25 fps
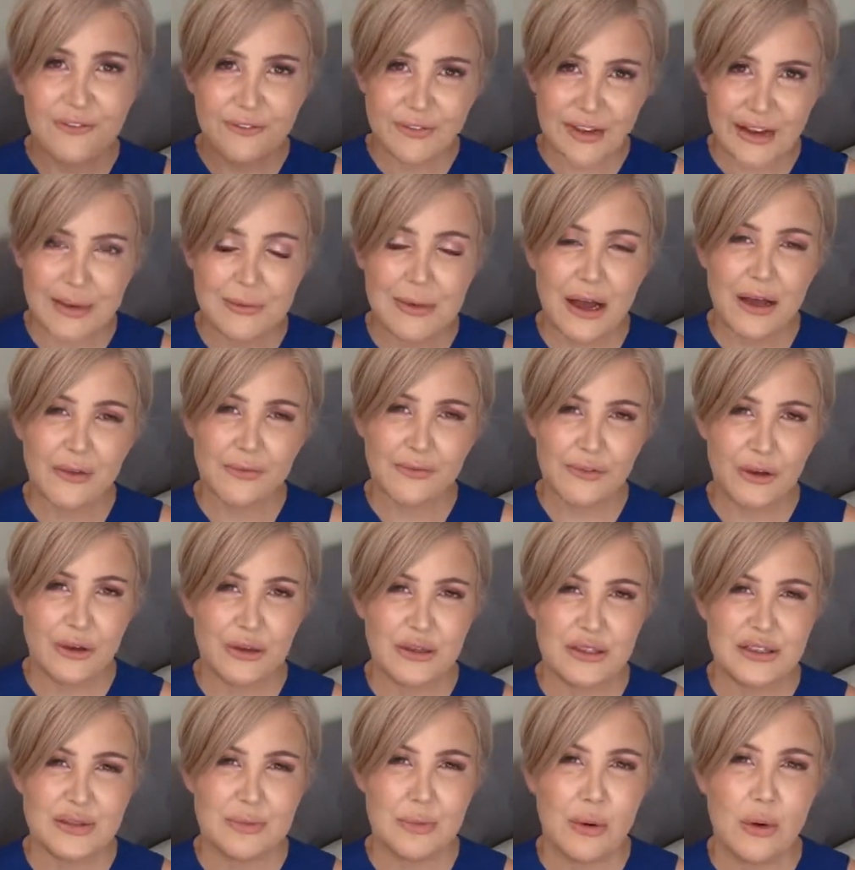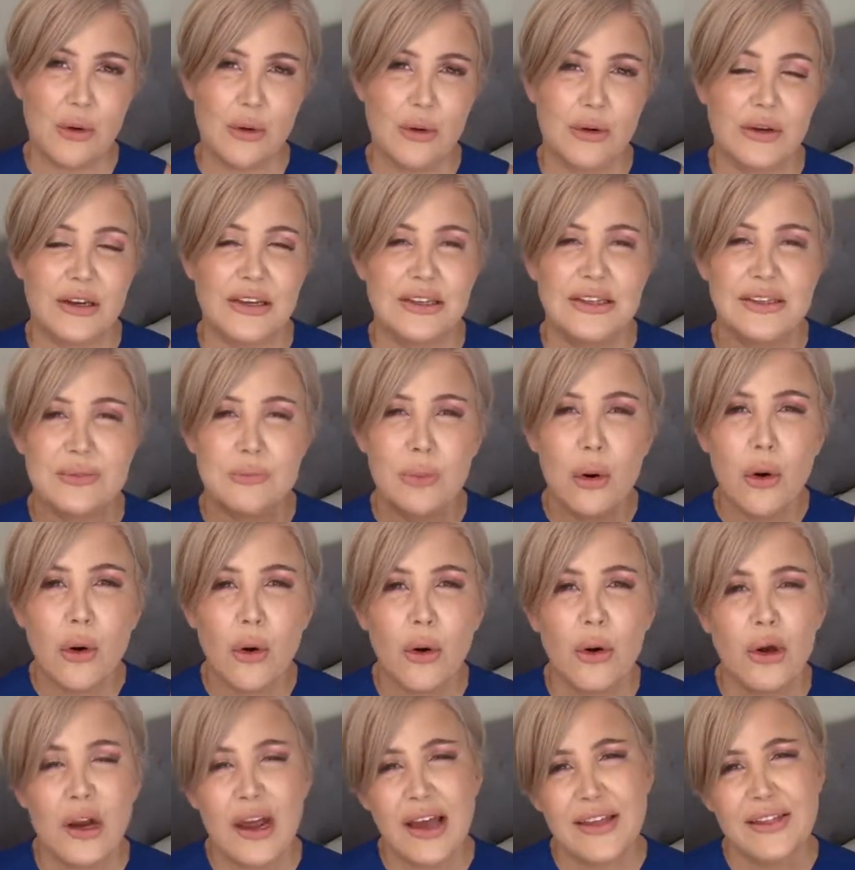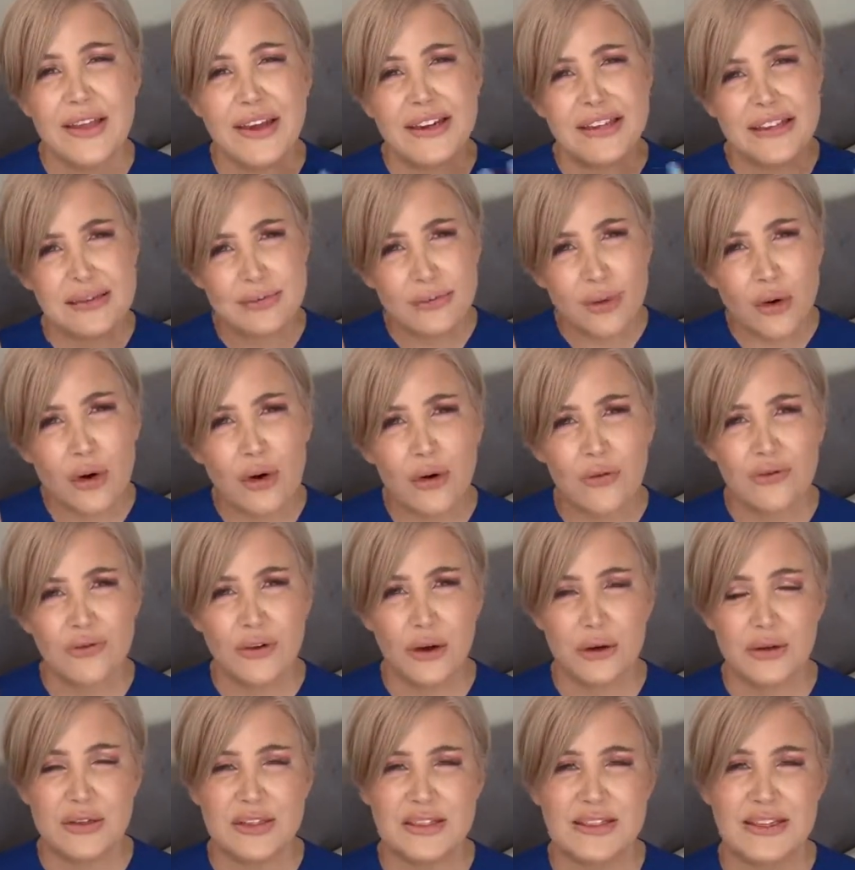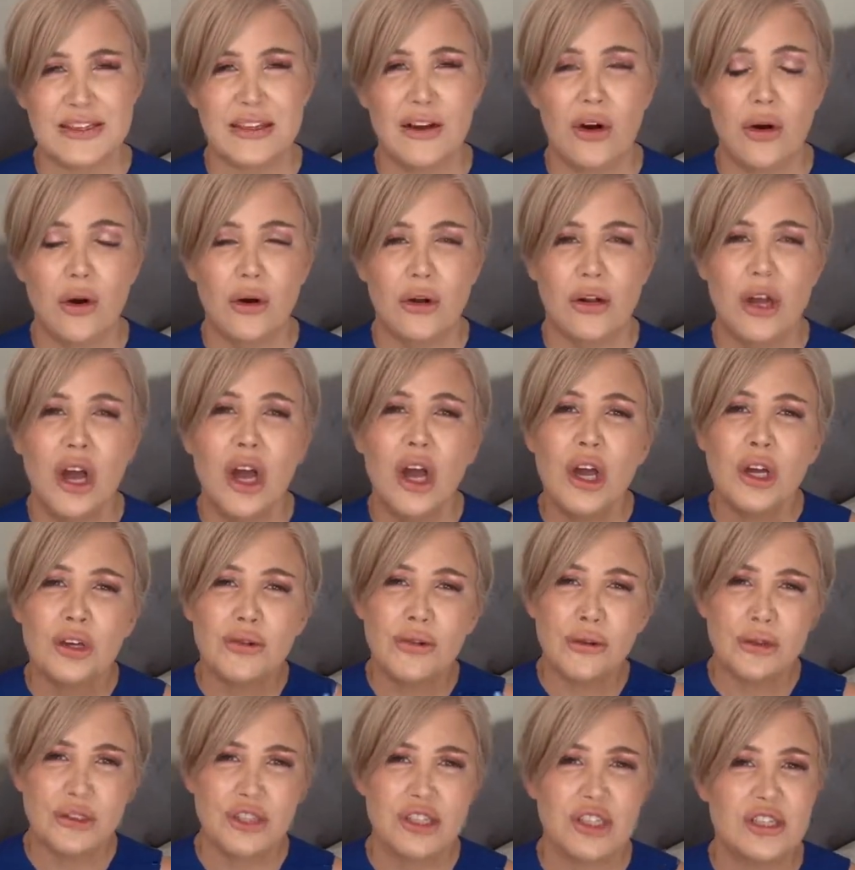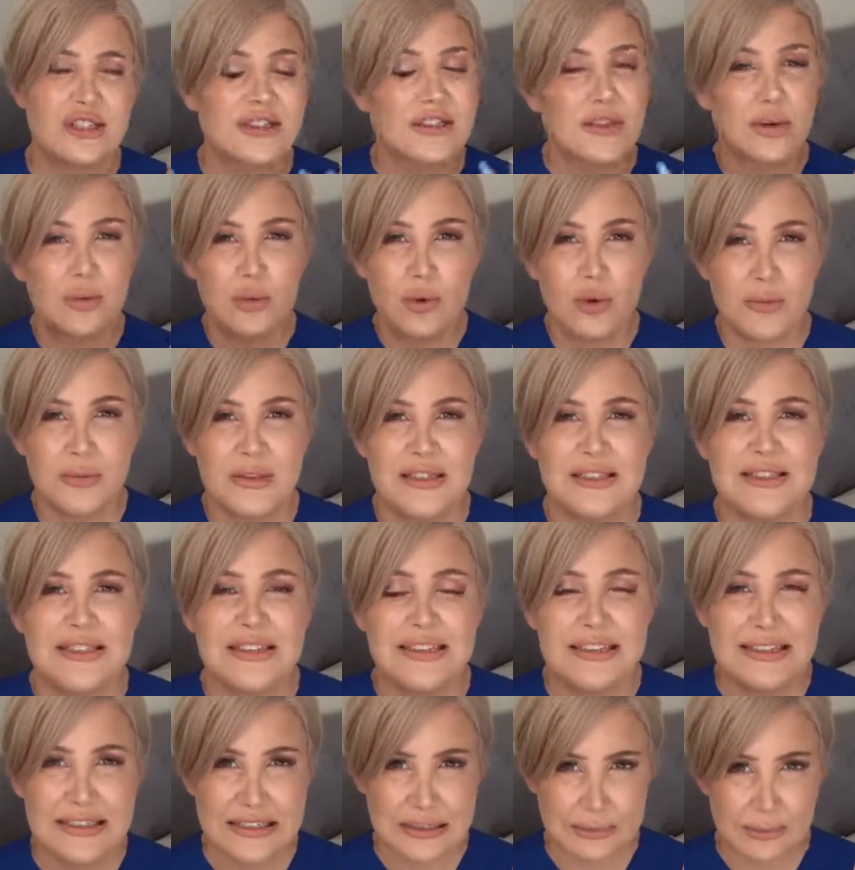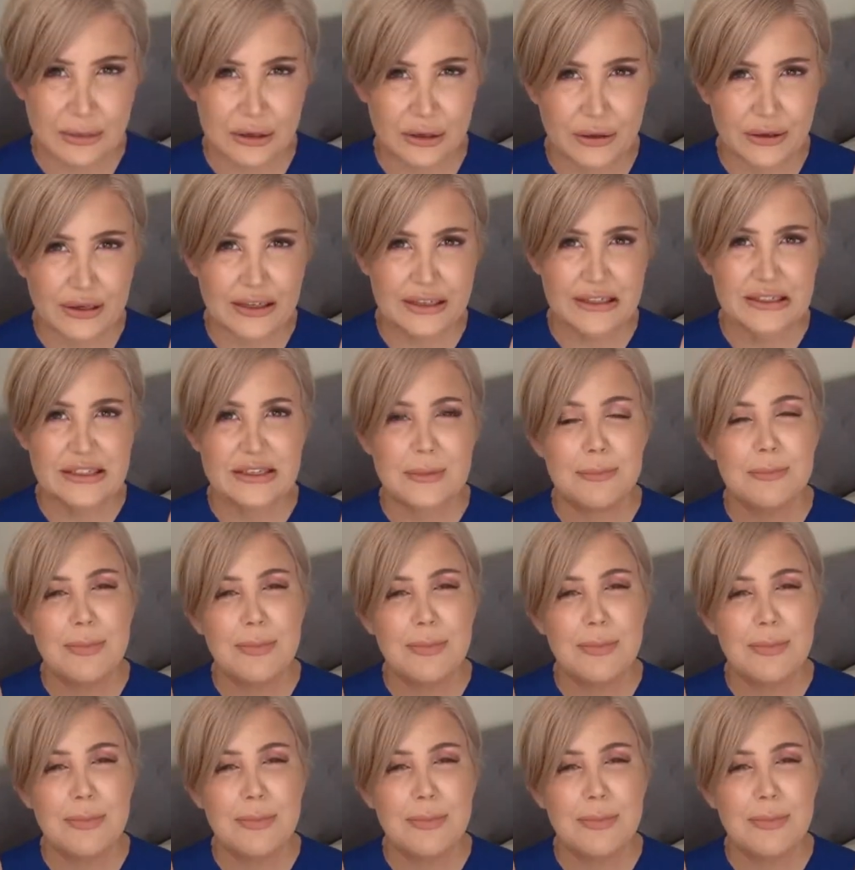Female focused porn is porn that is more focusing on not just the woman's experience,